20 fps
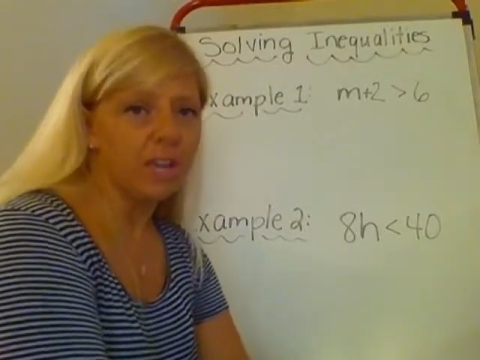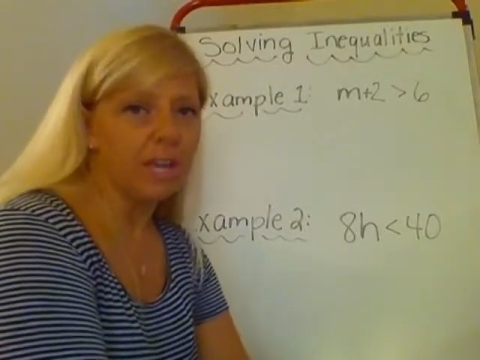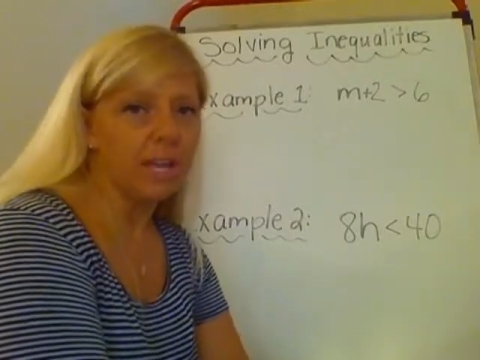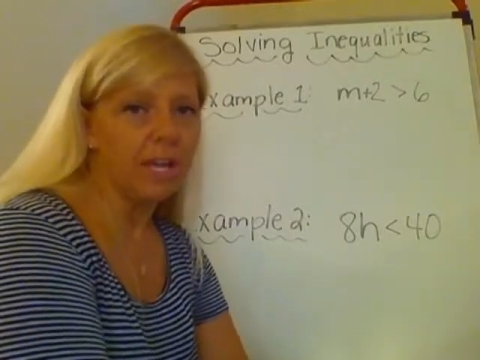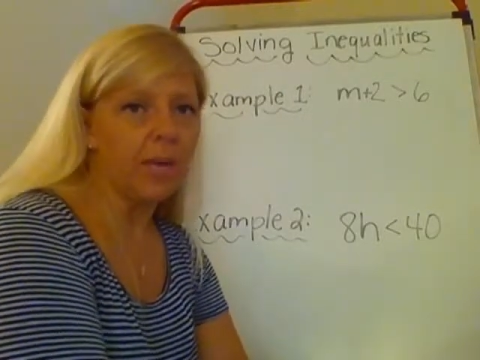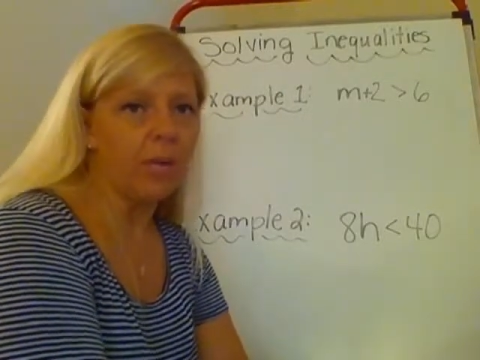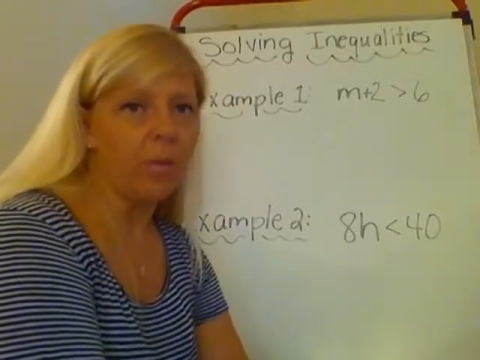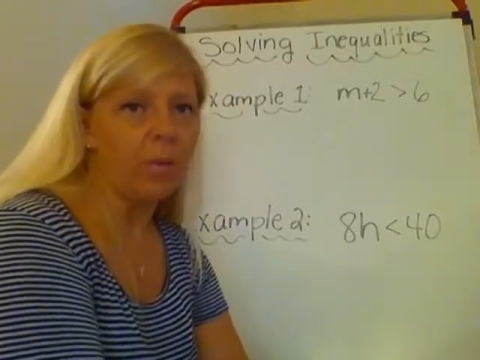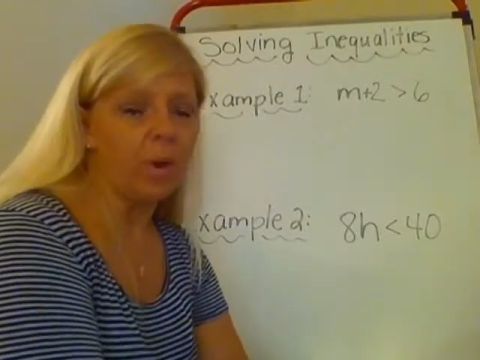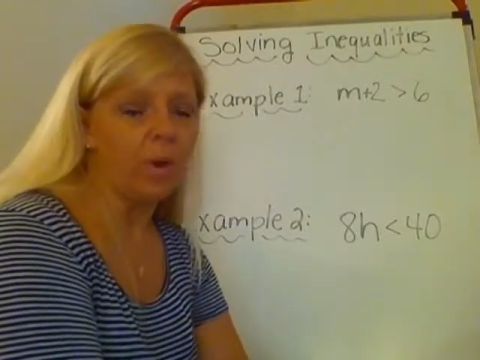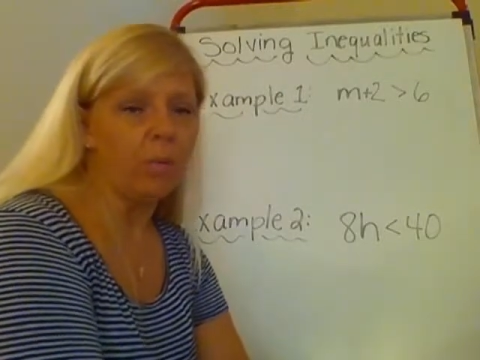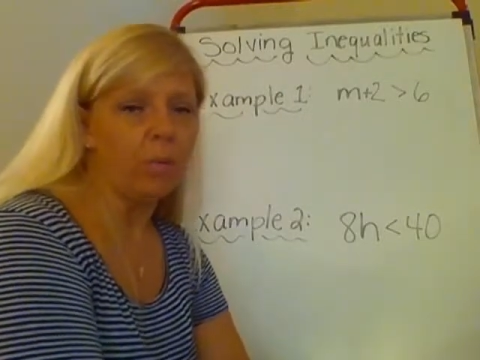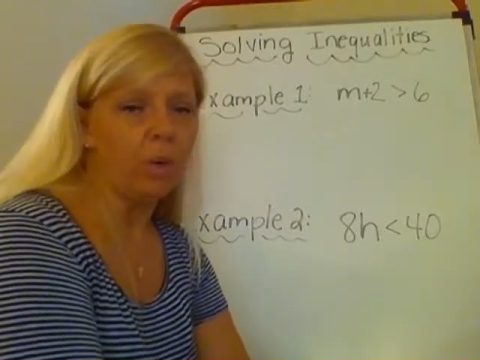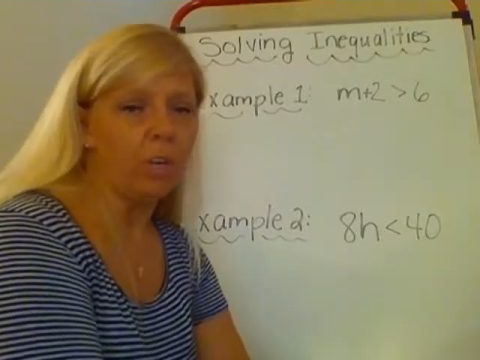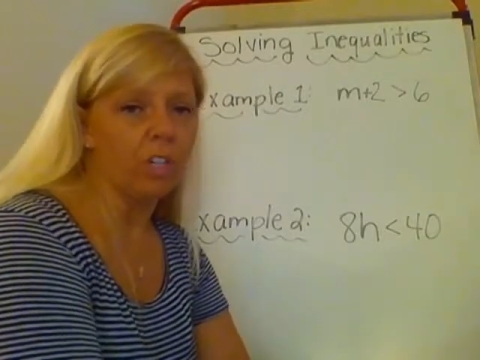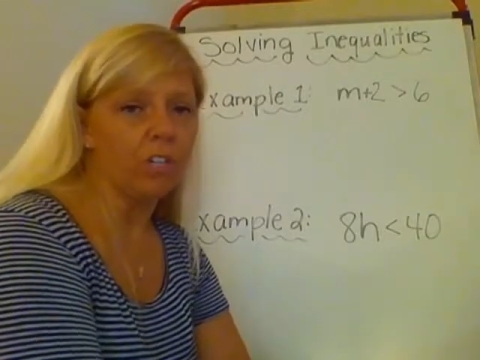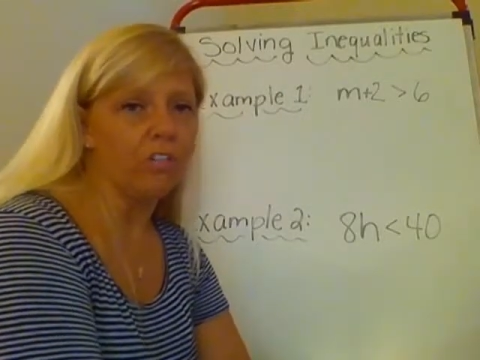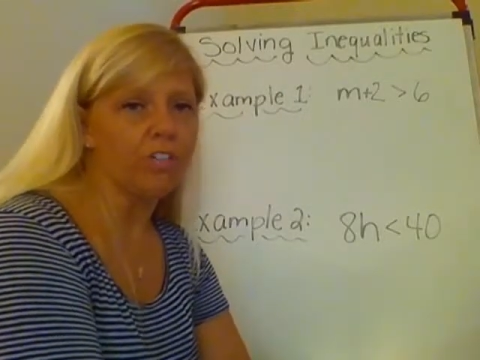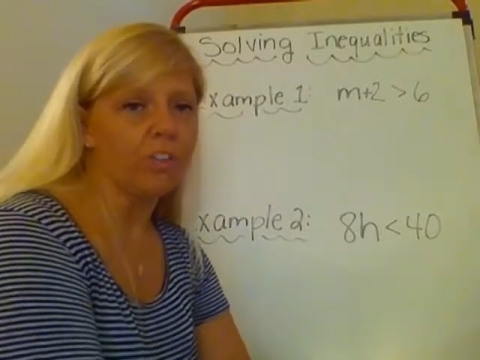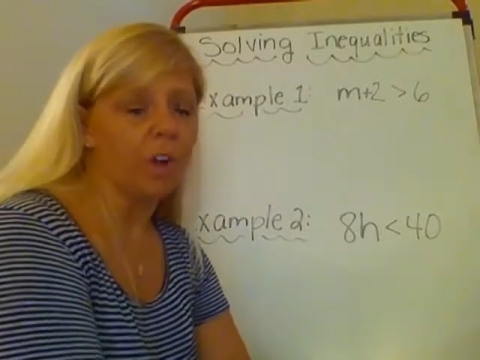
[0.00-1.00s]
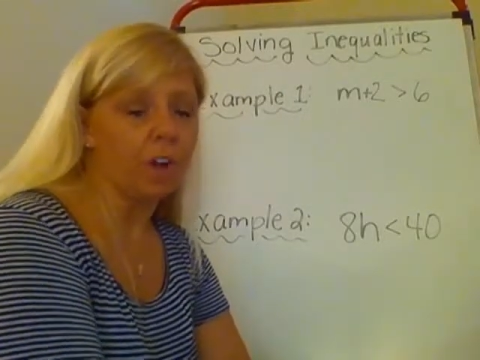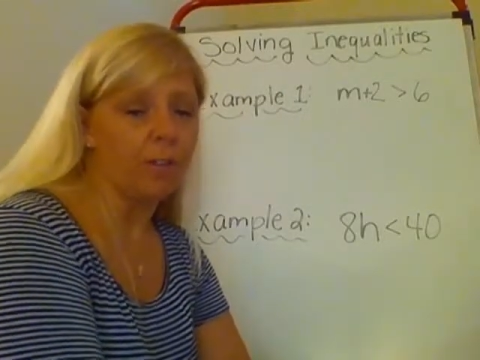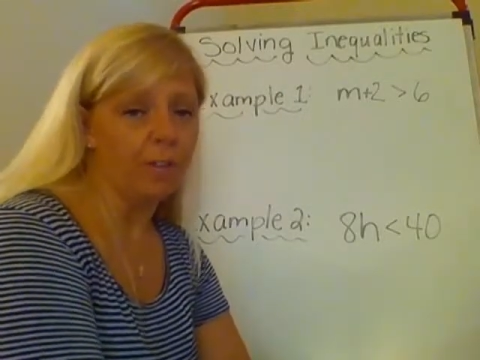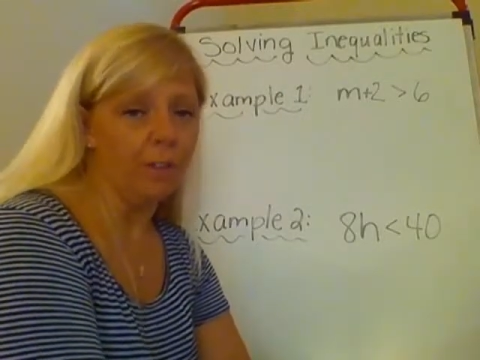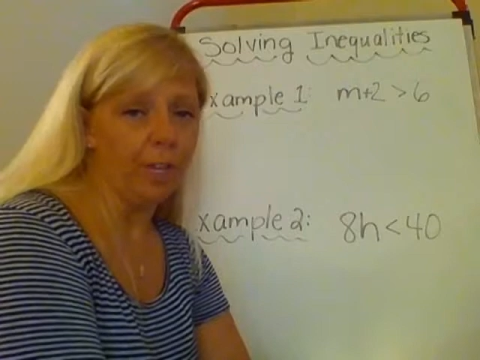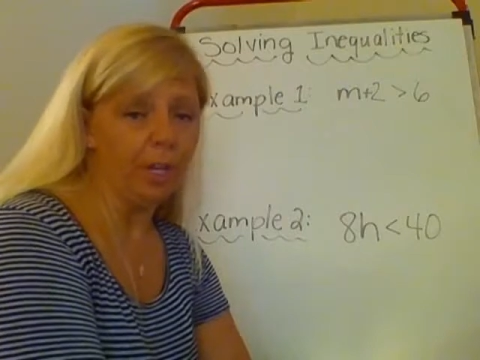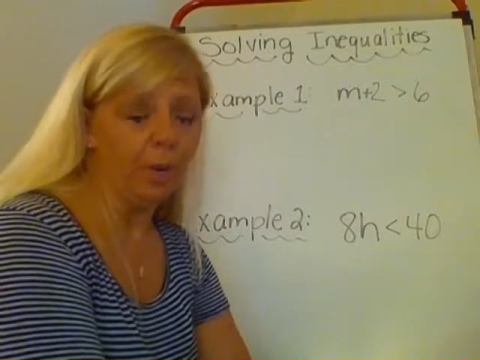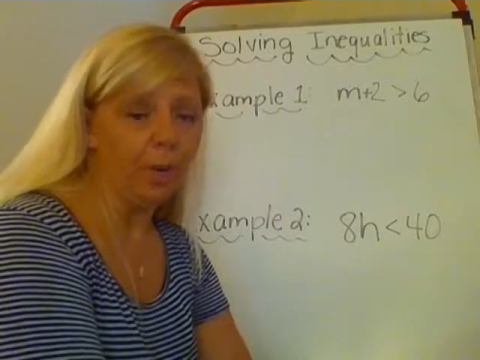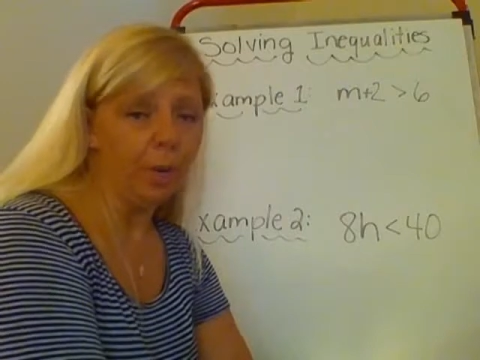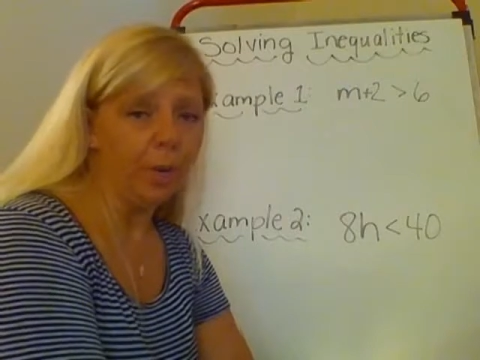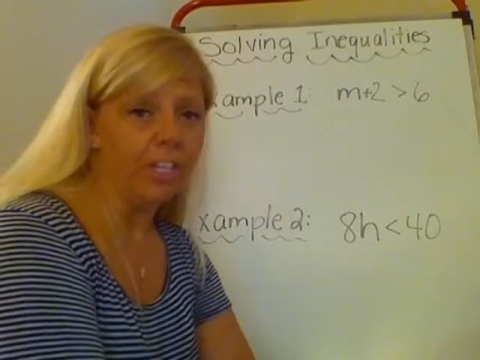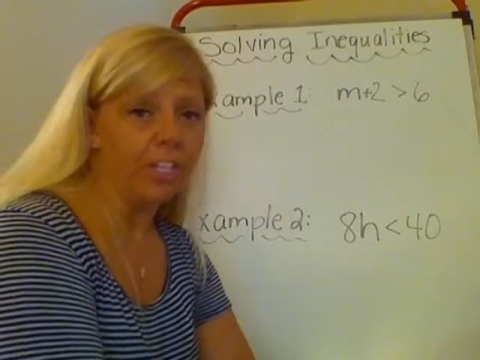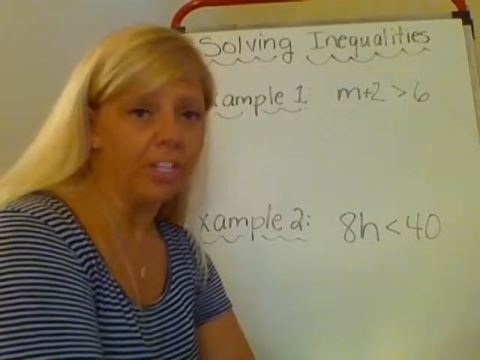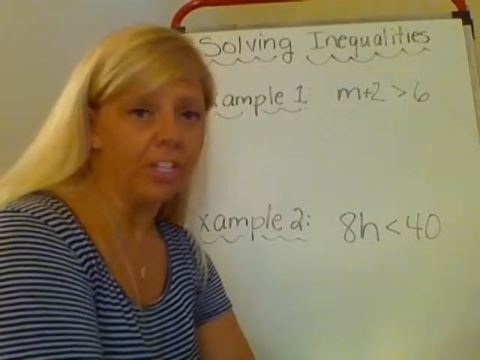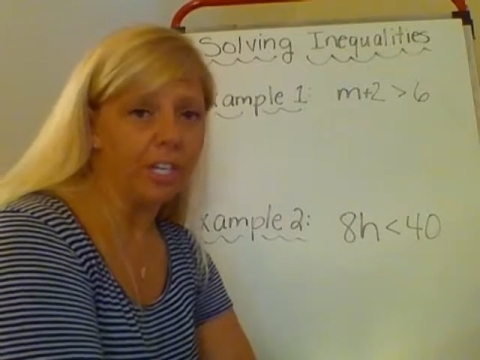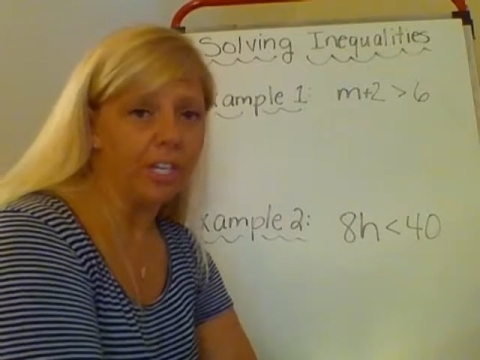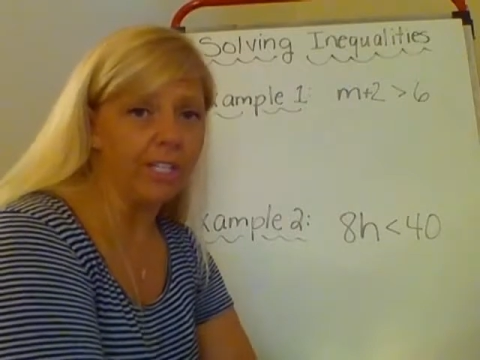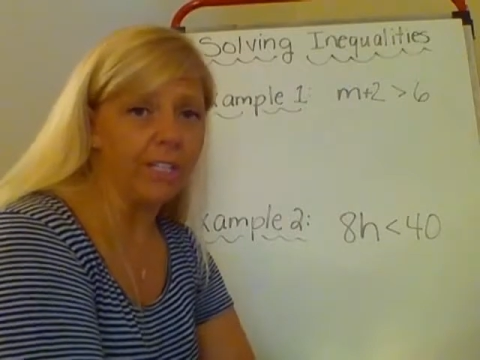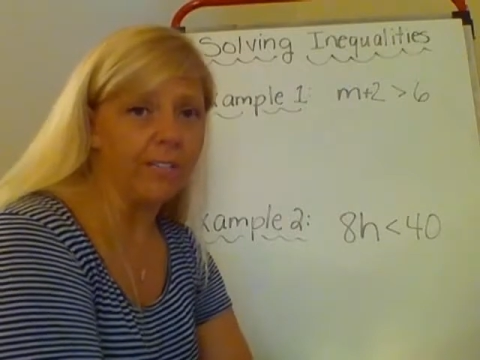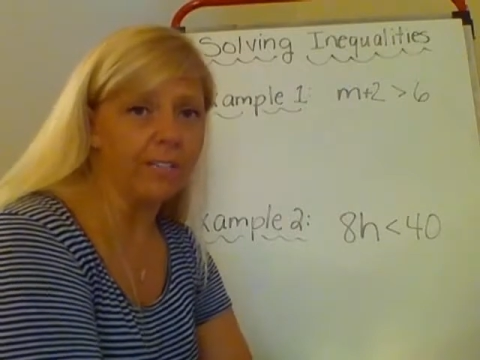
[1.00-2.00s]
like when we're solving
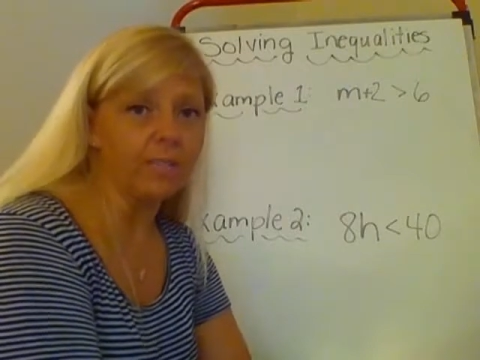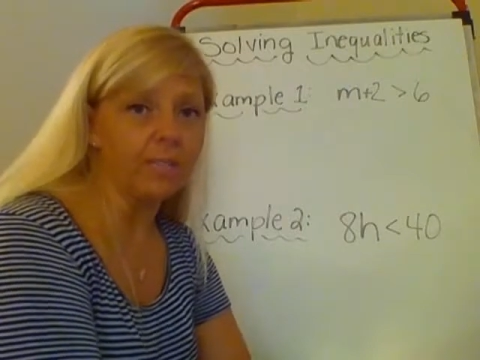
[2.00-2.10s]
equations.